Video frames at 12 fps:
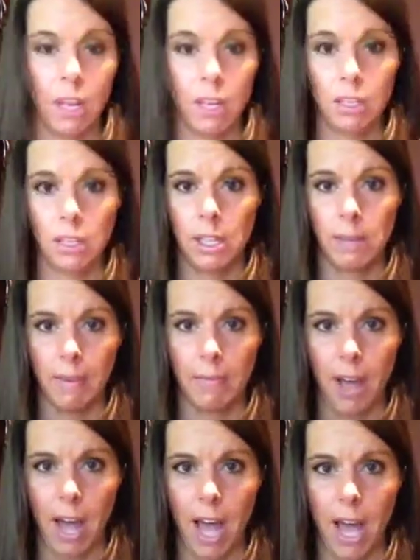
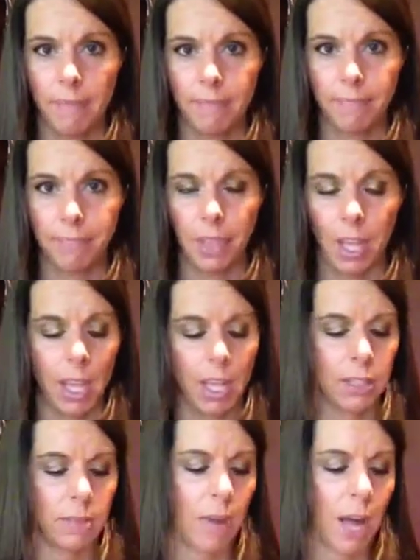Slimify.
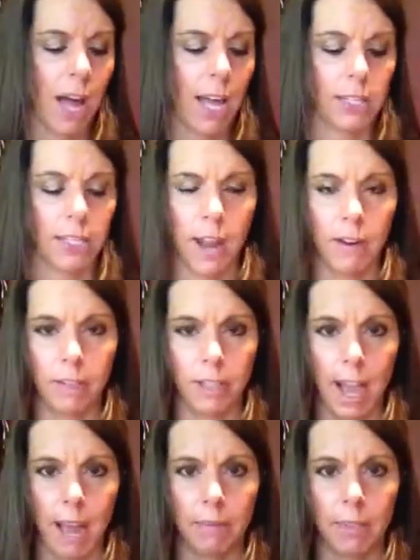It's by Siren
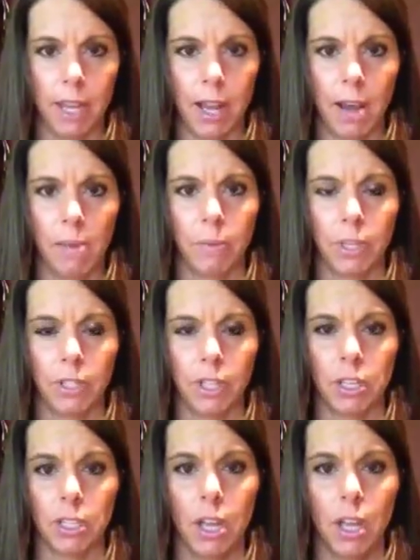Labs, which
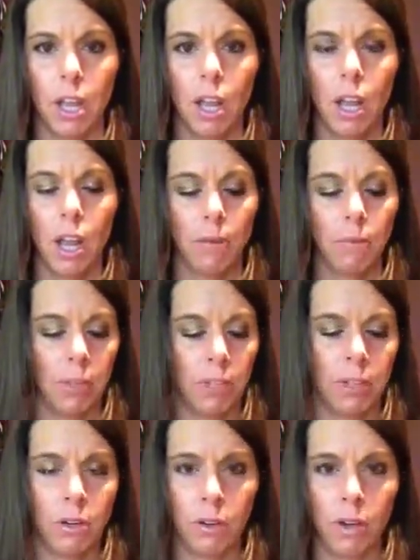is one of
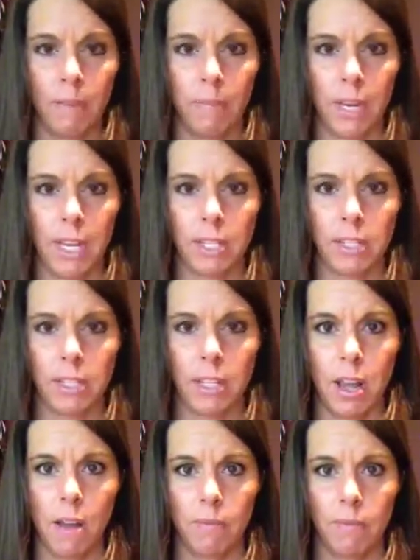the new companies
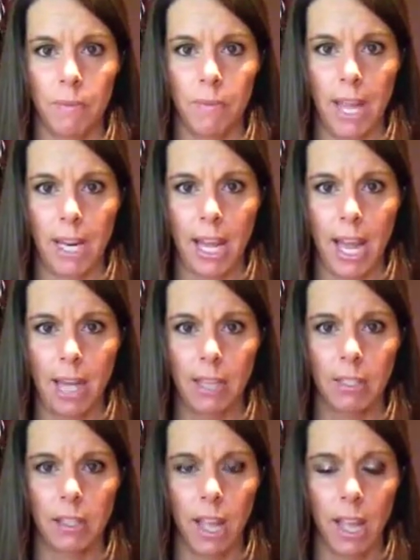from
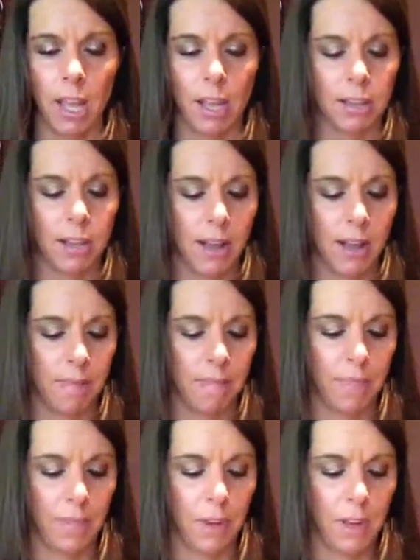NDS, and
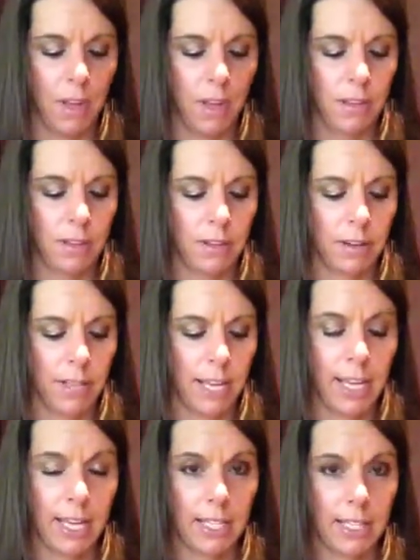started
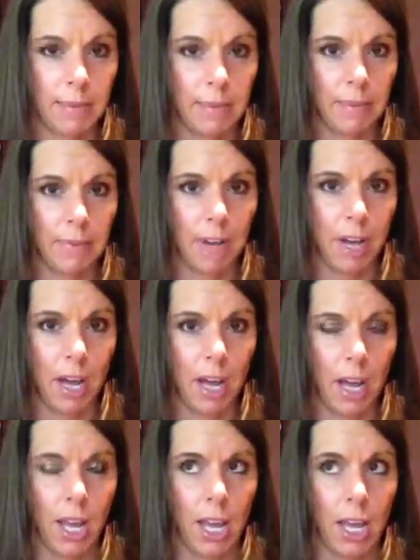taking
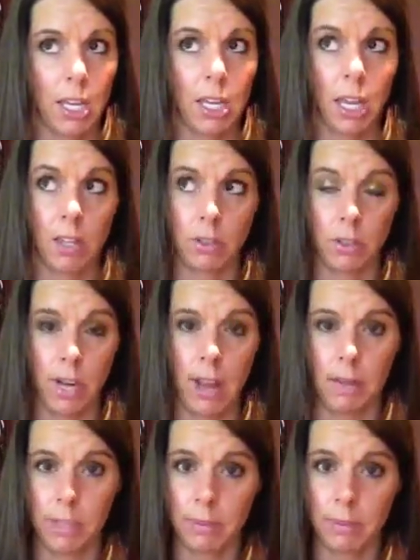Slimify yesterday. Was